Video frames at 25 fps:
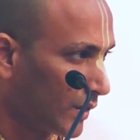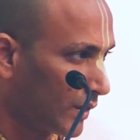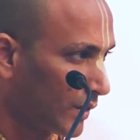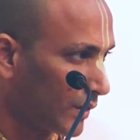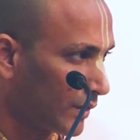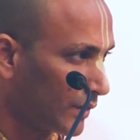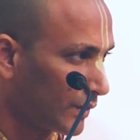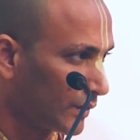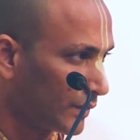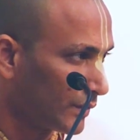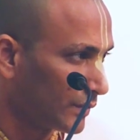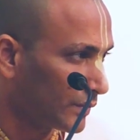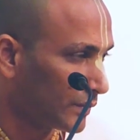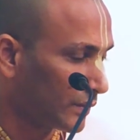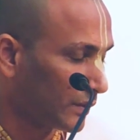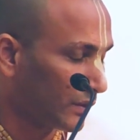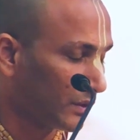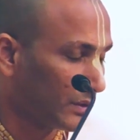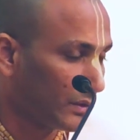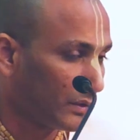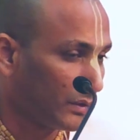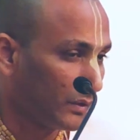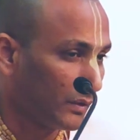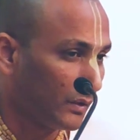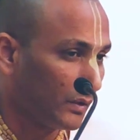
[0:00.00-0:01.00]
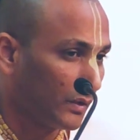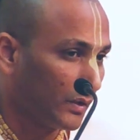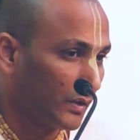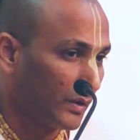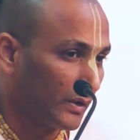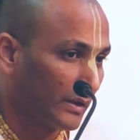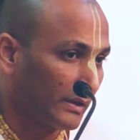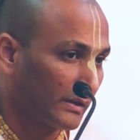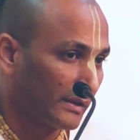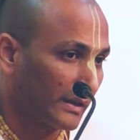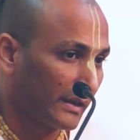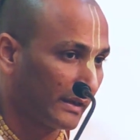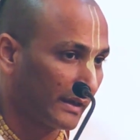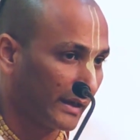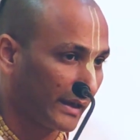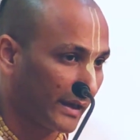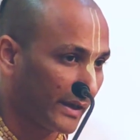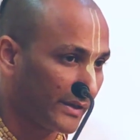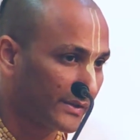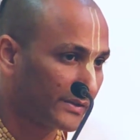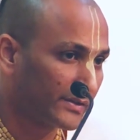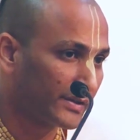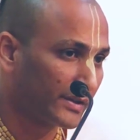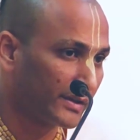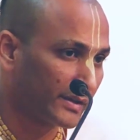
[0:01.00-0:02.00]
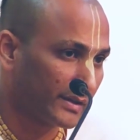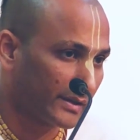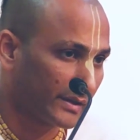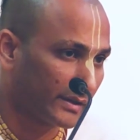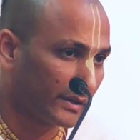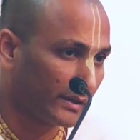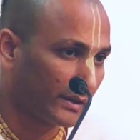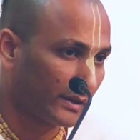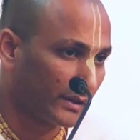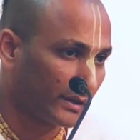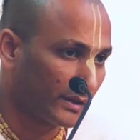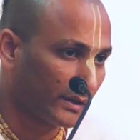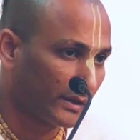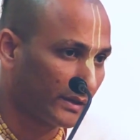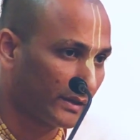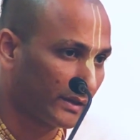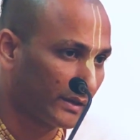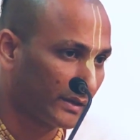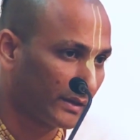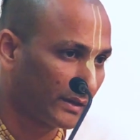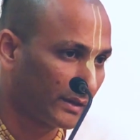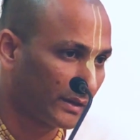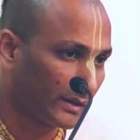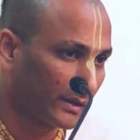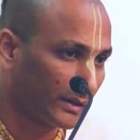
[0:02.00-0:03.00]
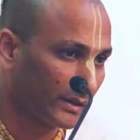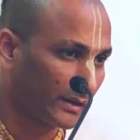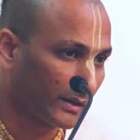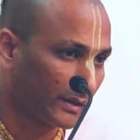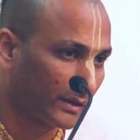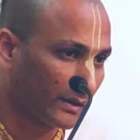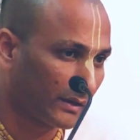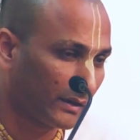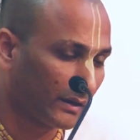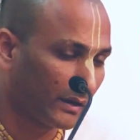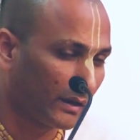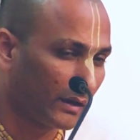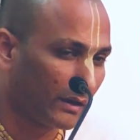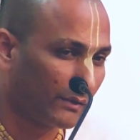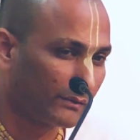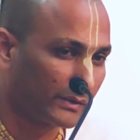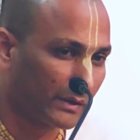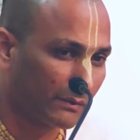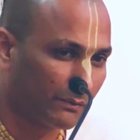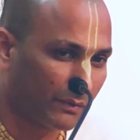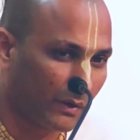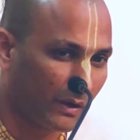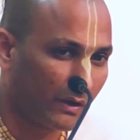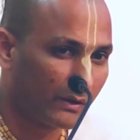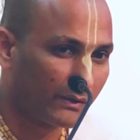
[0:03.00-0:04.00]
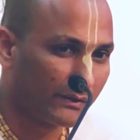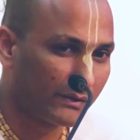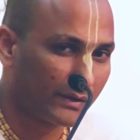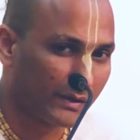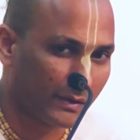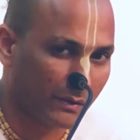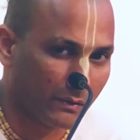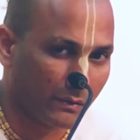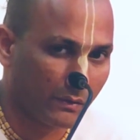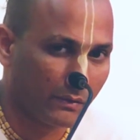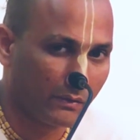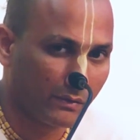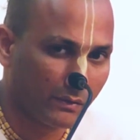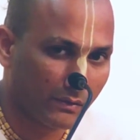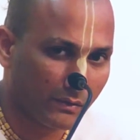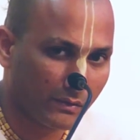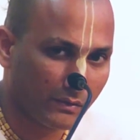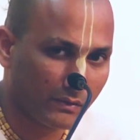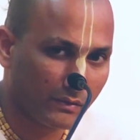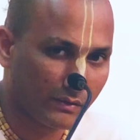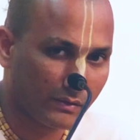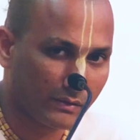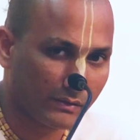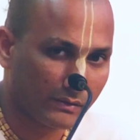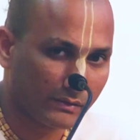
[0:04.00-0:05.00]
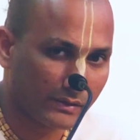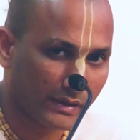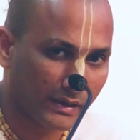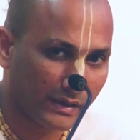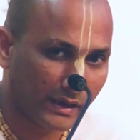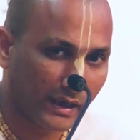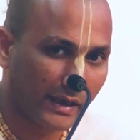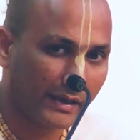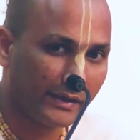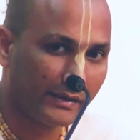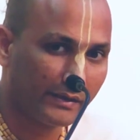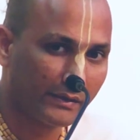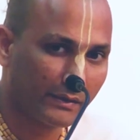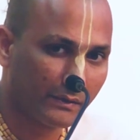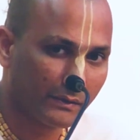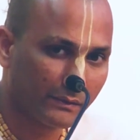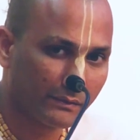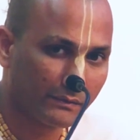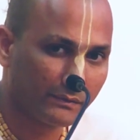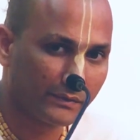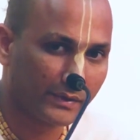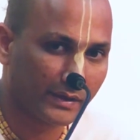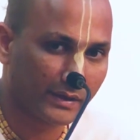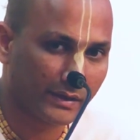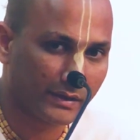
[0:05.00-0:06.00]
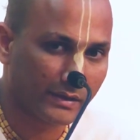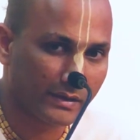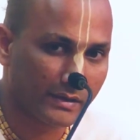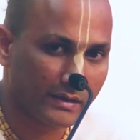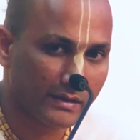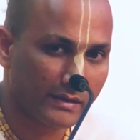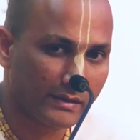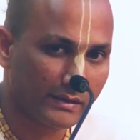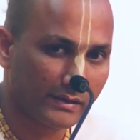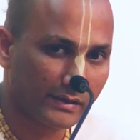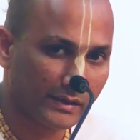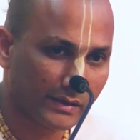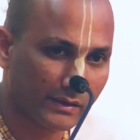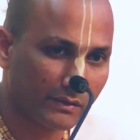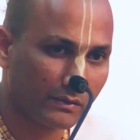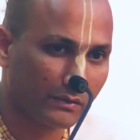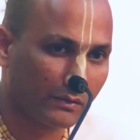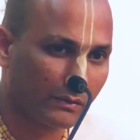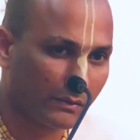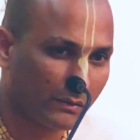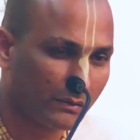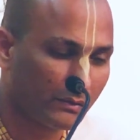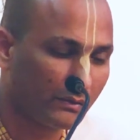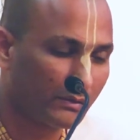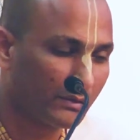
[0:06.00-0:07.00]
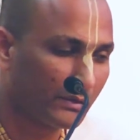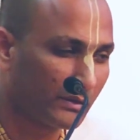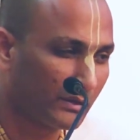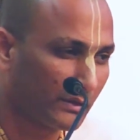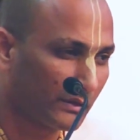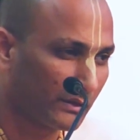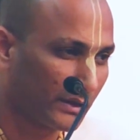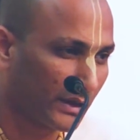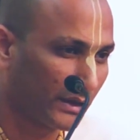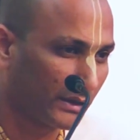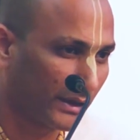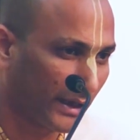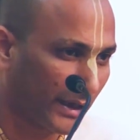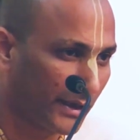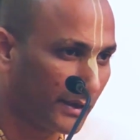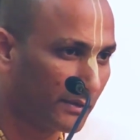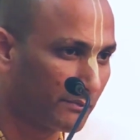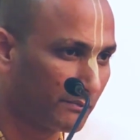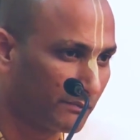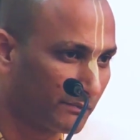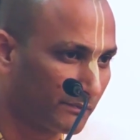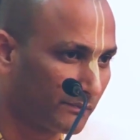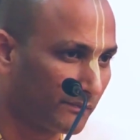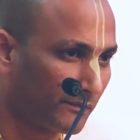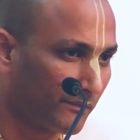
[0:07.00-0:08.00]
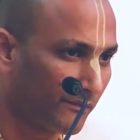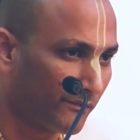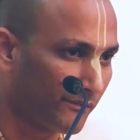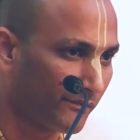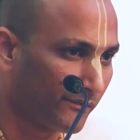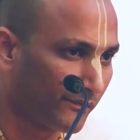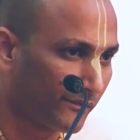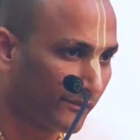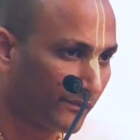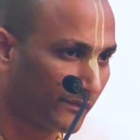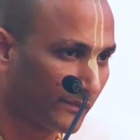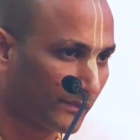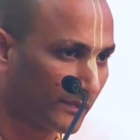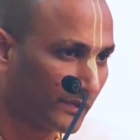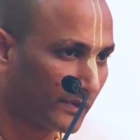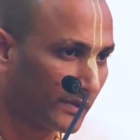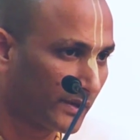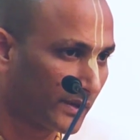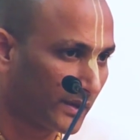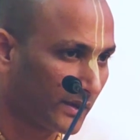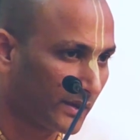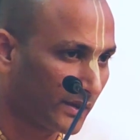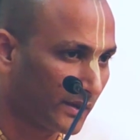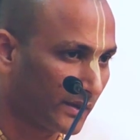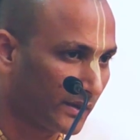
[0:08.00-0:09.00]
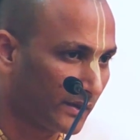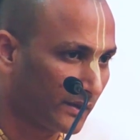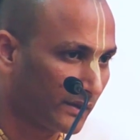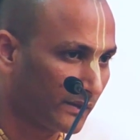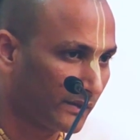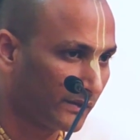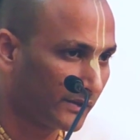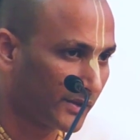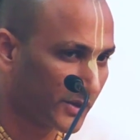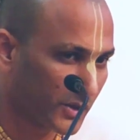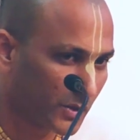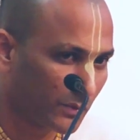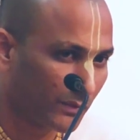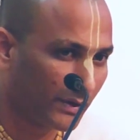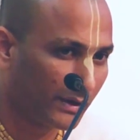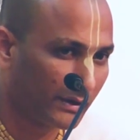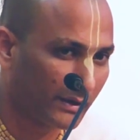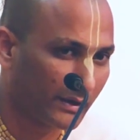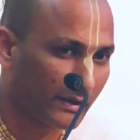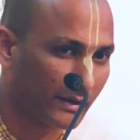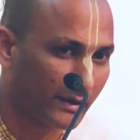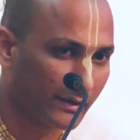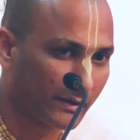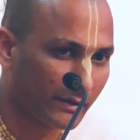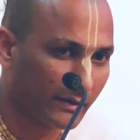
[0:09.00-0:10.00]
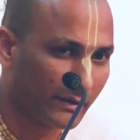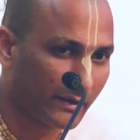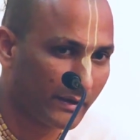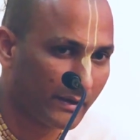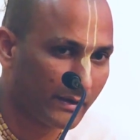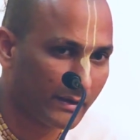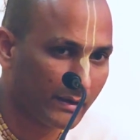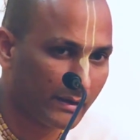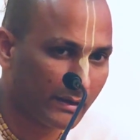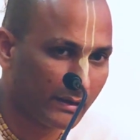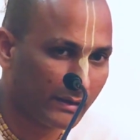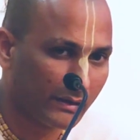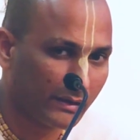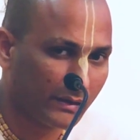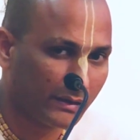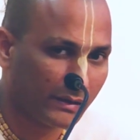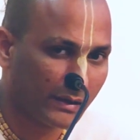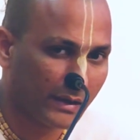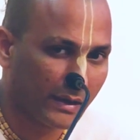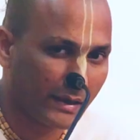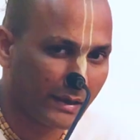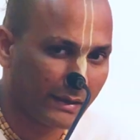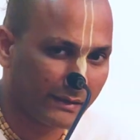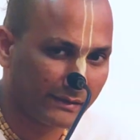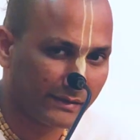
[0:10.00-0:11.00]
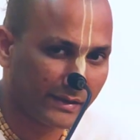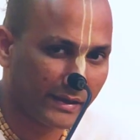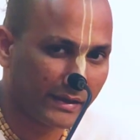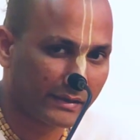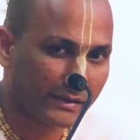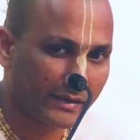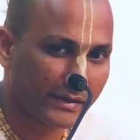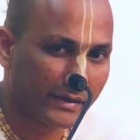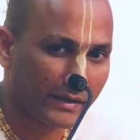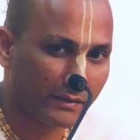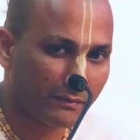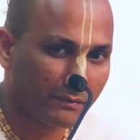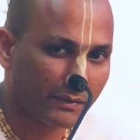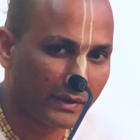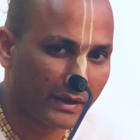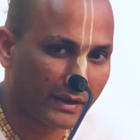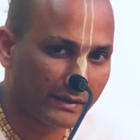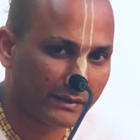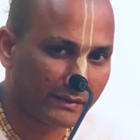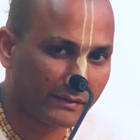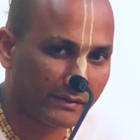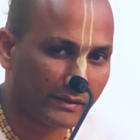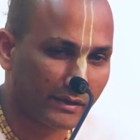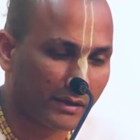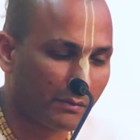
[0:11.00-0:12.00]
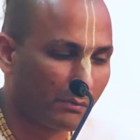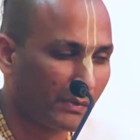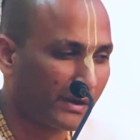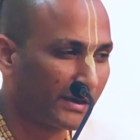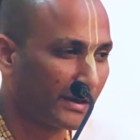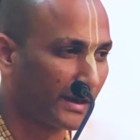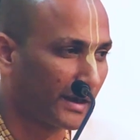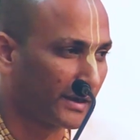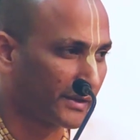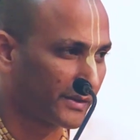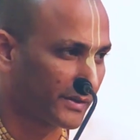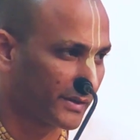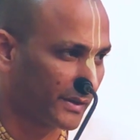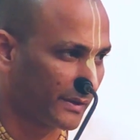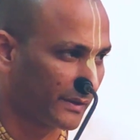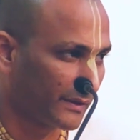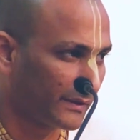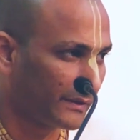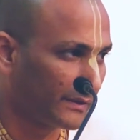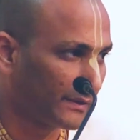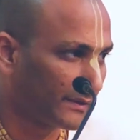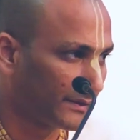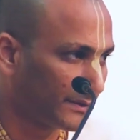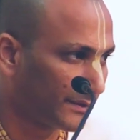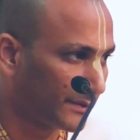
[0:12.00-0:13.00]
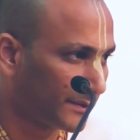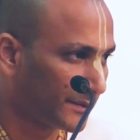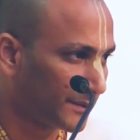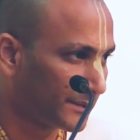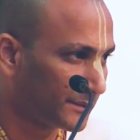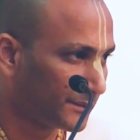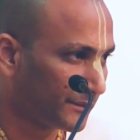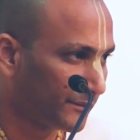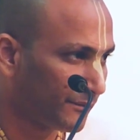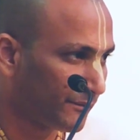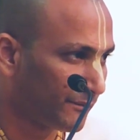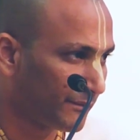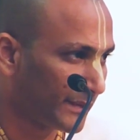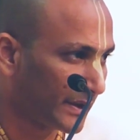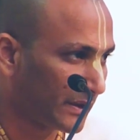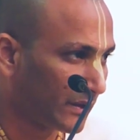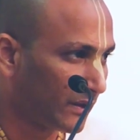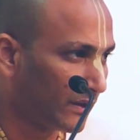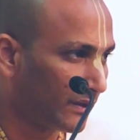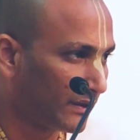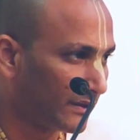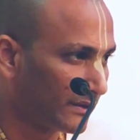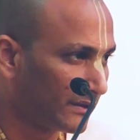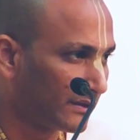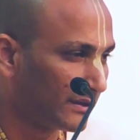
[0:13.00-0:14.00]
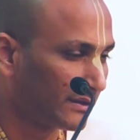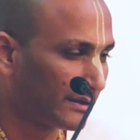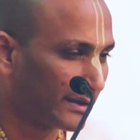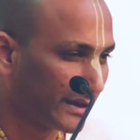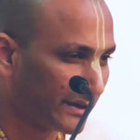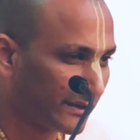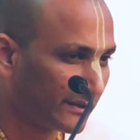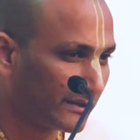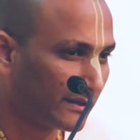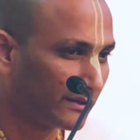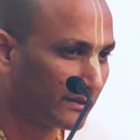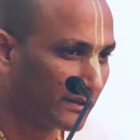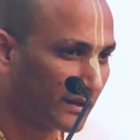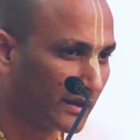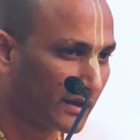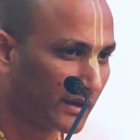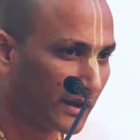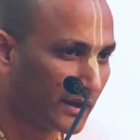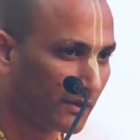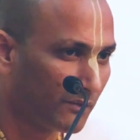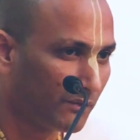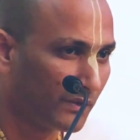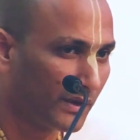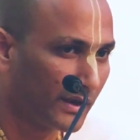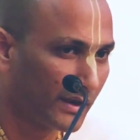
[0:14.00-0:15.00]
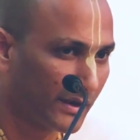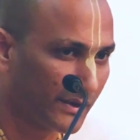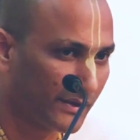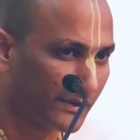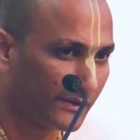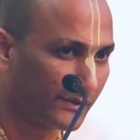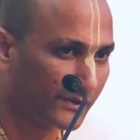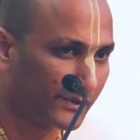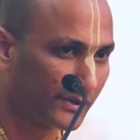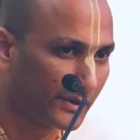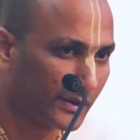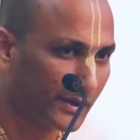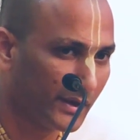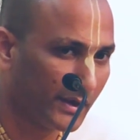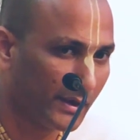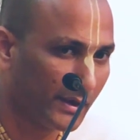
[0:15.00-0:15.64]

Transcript: So the nature of the false ego, the kind of ego that I am situated in, exactly reflects my actions, because the senses are influenced,